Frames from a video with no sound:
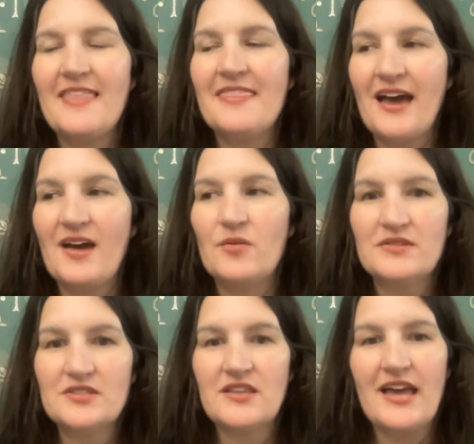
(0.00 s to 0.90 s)
that
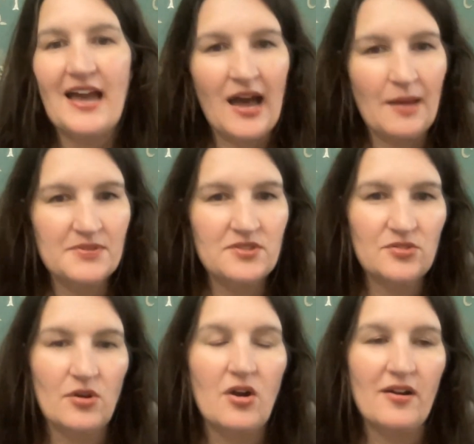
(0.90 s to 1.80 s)
was the
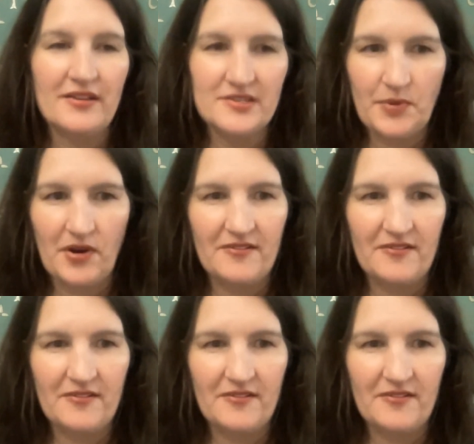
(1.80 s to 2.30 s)
absolute hardest part